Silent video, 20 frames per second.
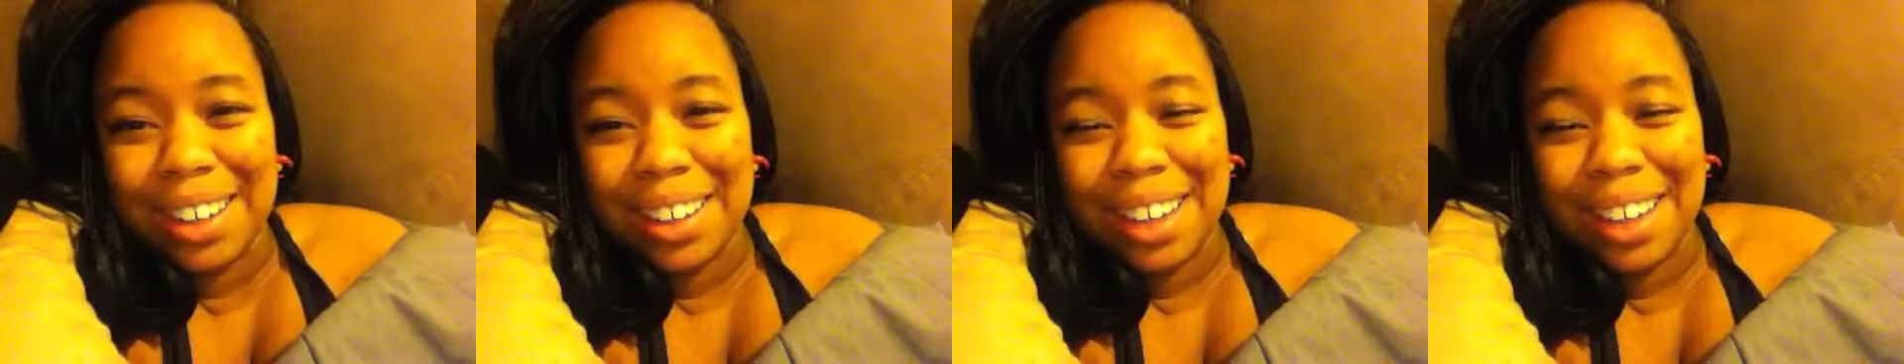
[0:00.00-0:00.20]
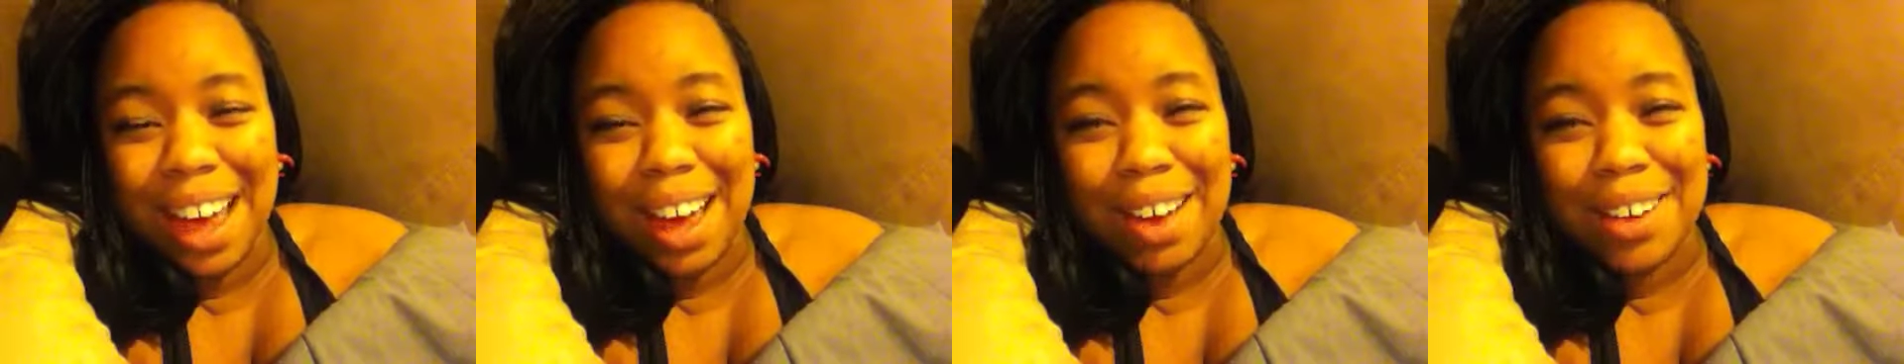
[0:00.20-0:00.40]

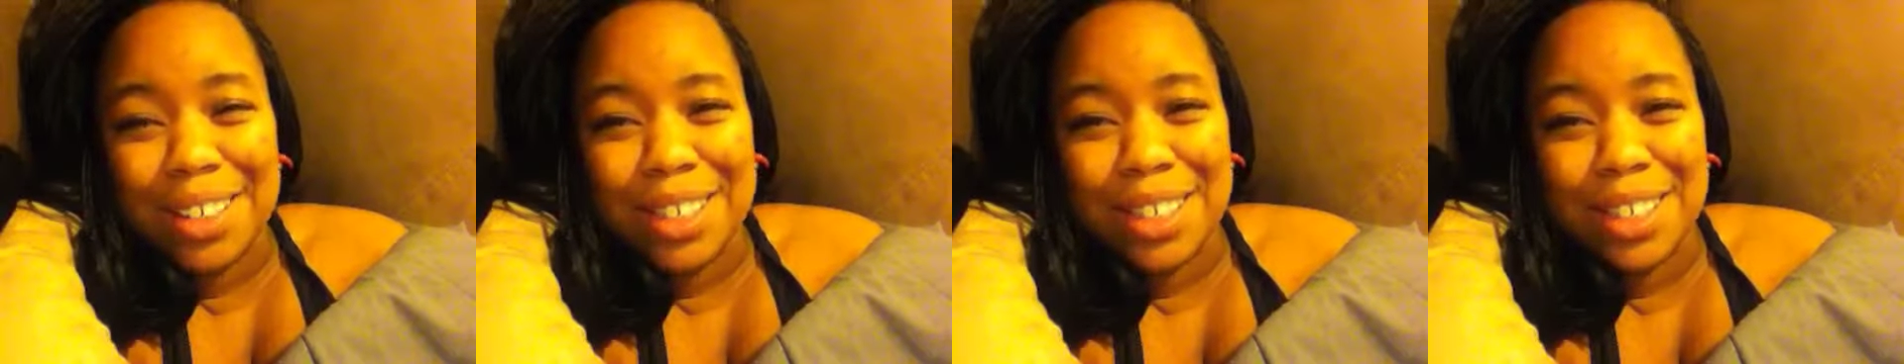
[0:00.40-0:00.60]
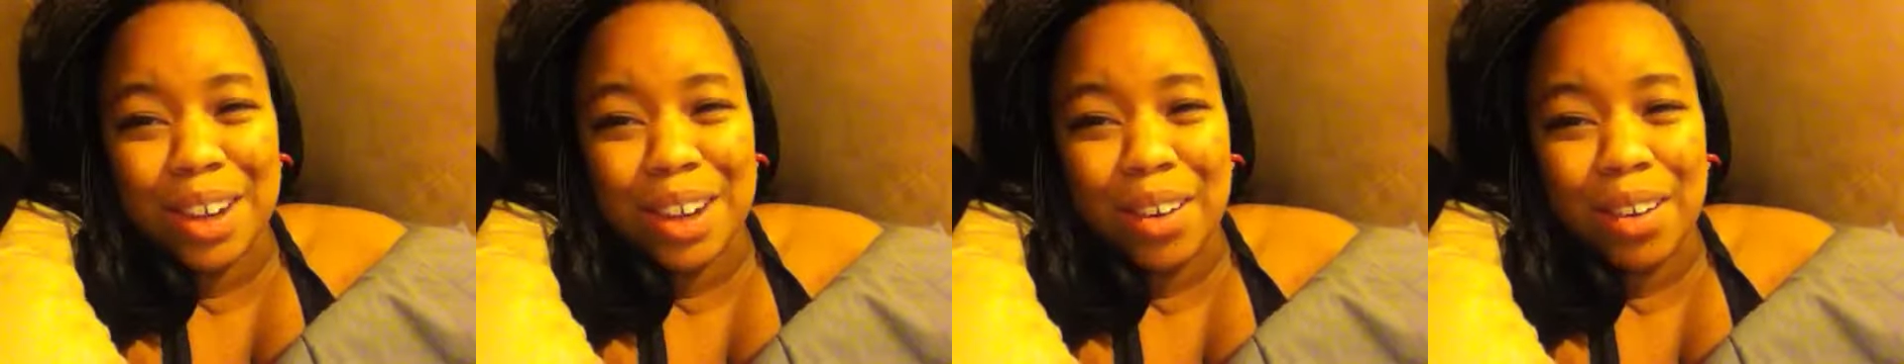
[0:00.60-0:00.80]
the
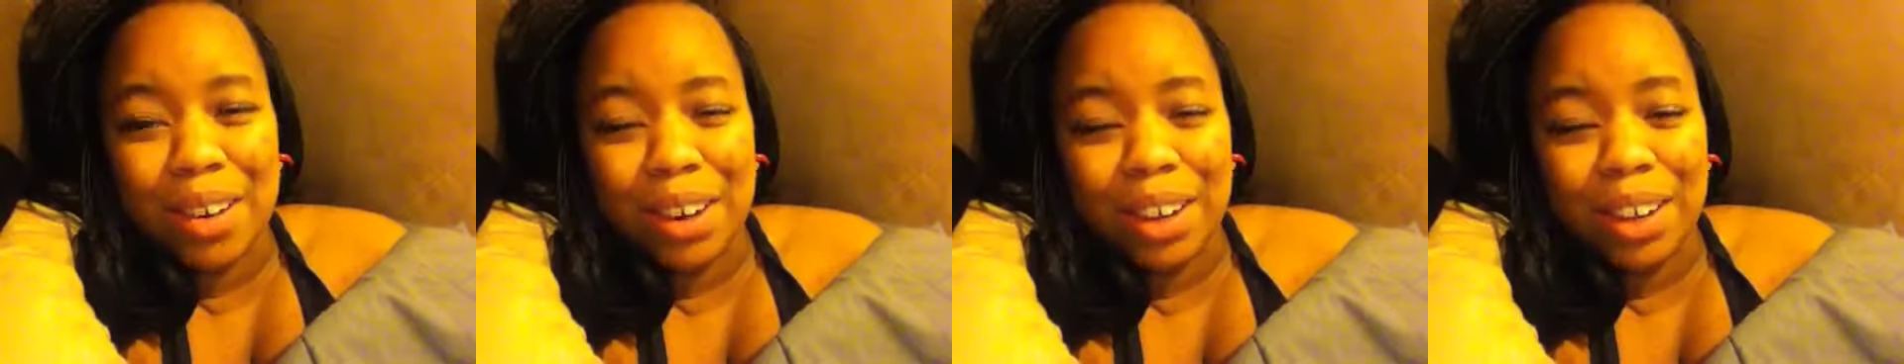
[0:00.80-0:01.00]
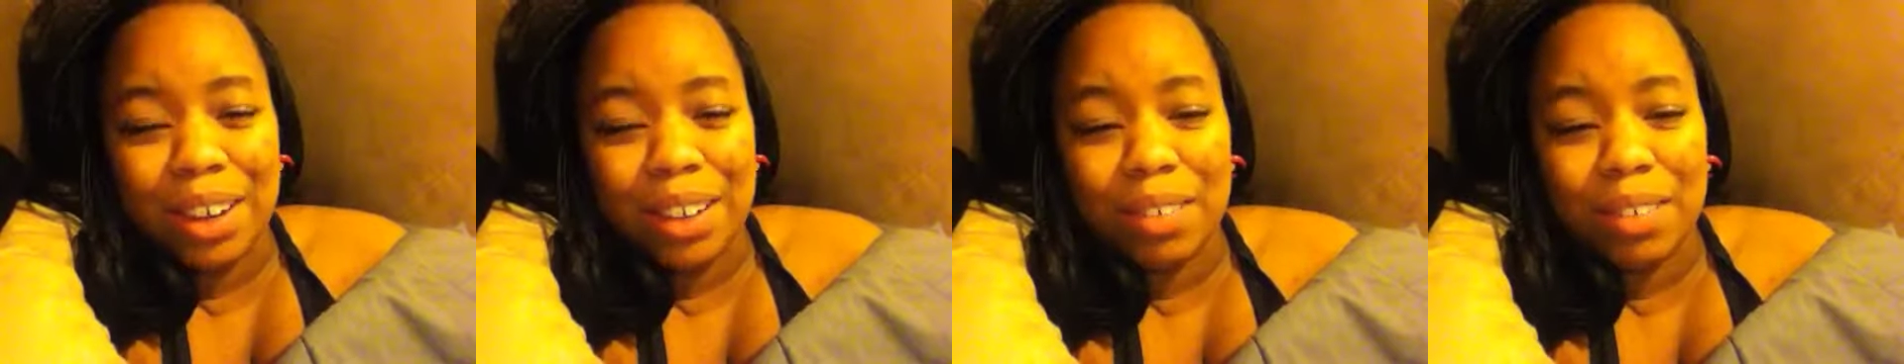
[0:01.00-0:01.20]
house is
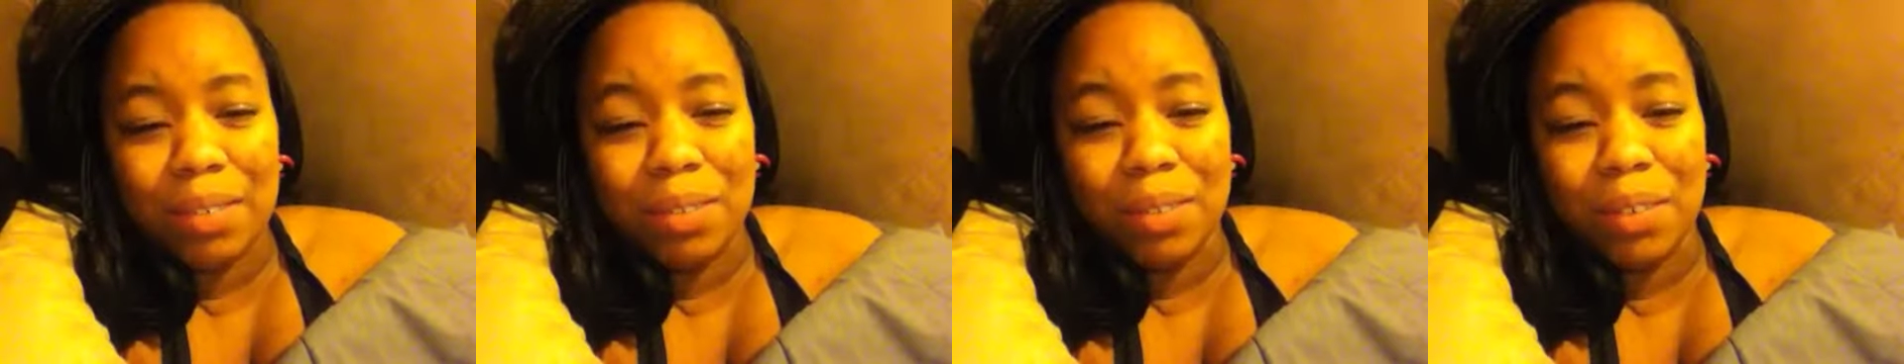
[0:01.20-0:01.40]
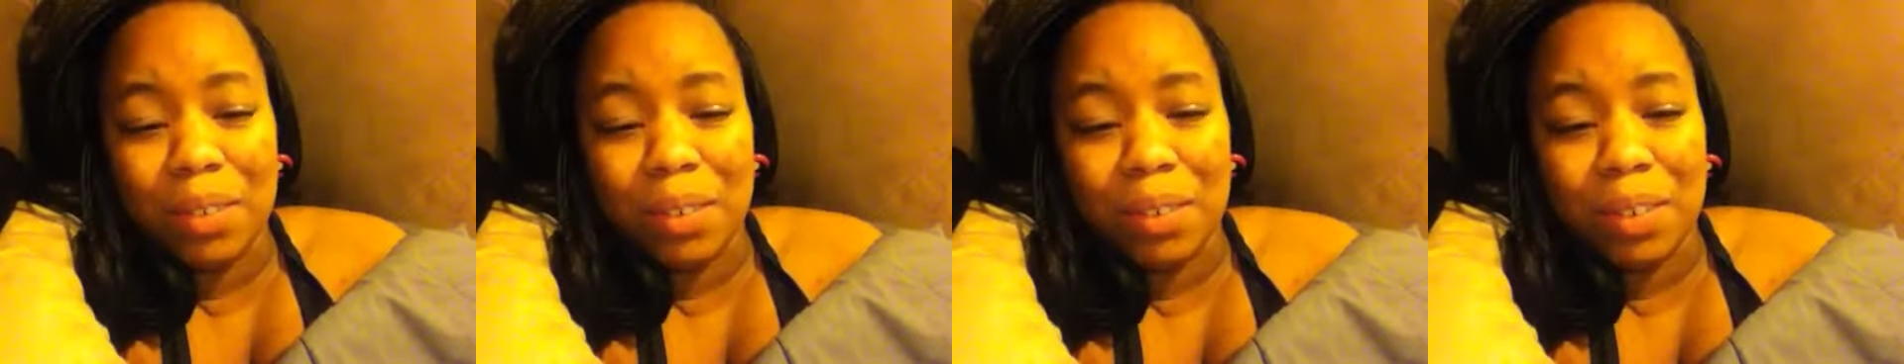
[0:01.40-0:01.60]
already
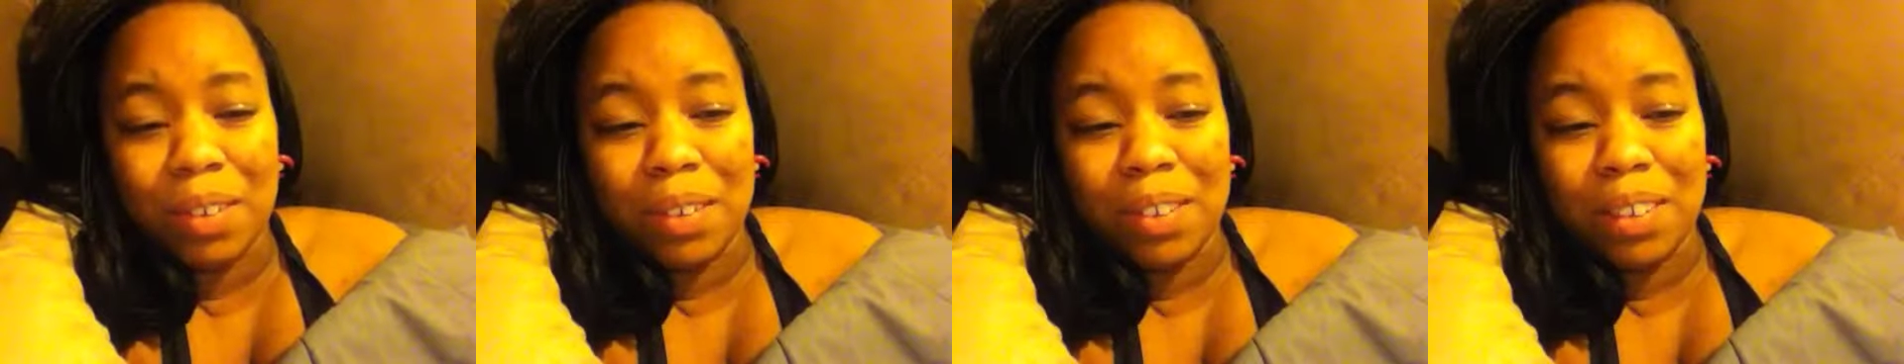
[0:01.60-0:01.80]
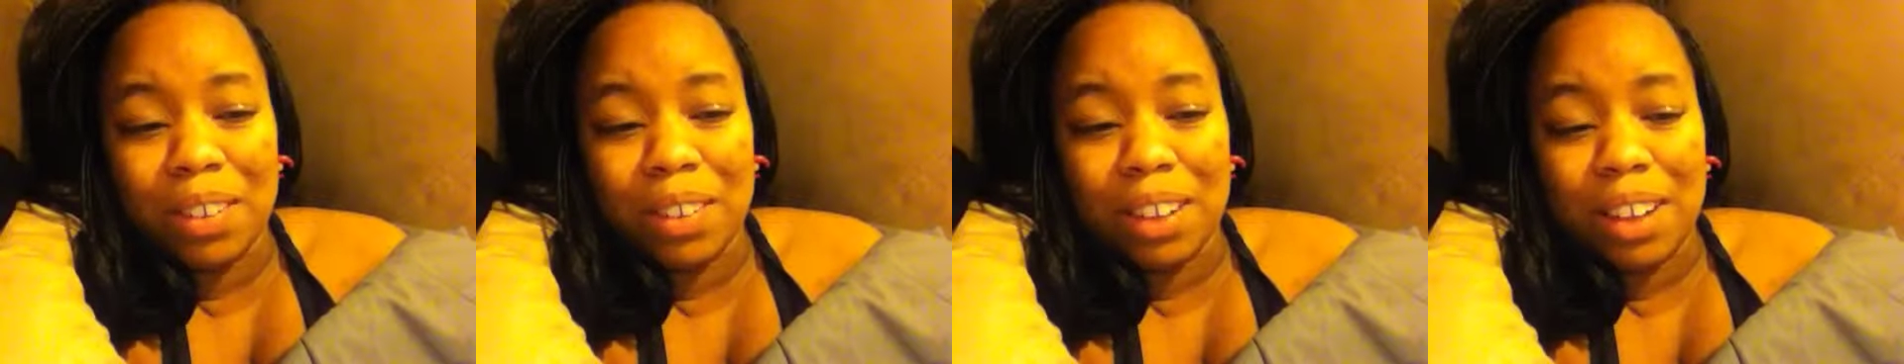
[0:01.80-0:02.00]

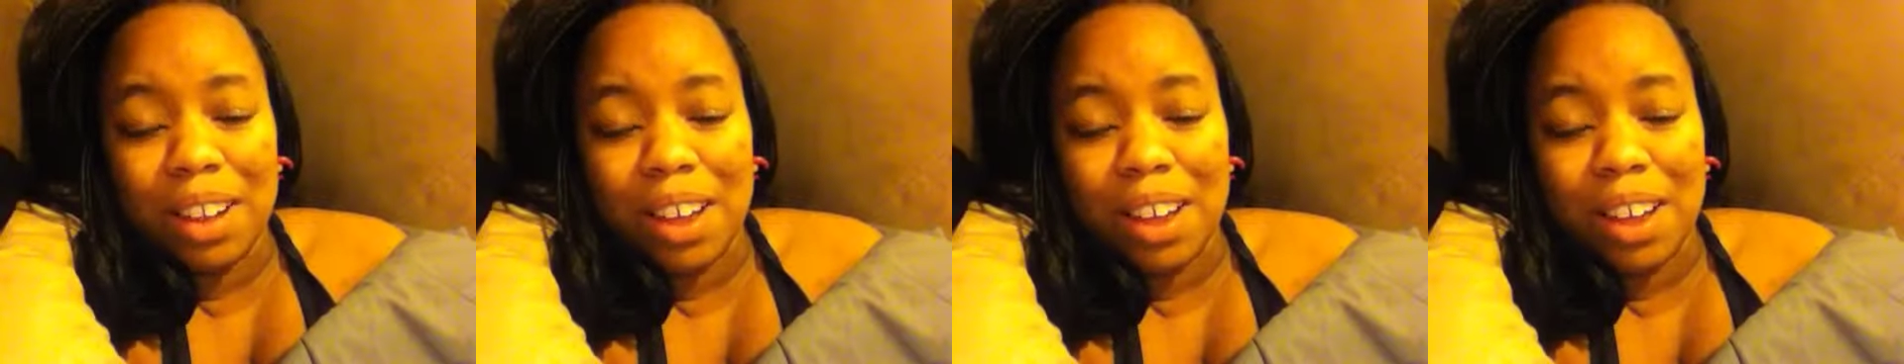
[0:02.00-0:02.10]
full